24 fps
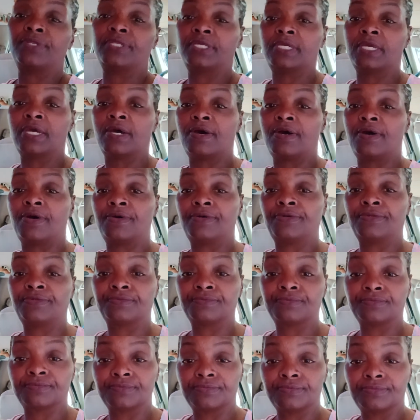it, y'all.
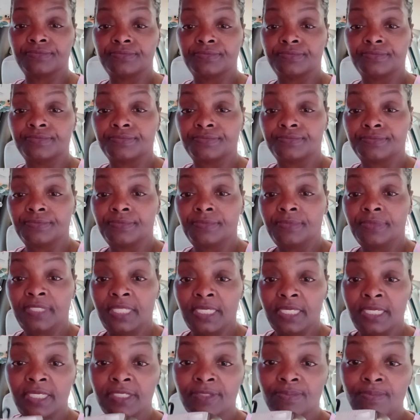
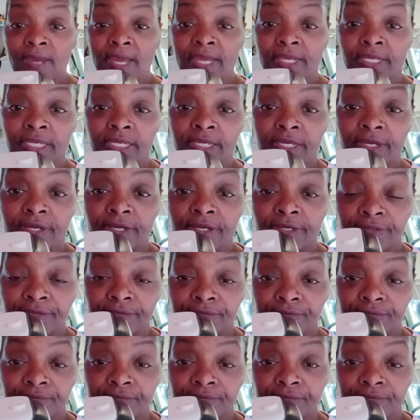These right here,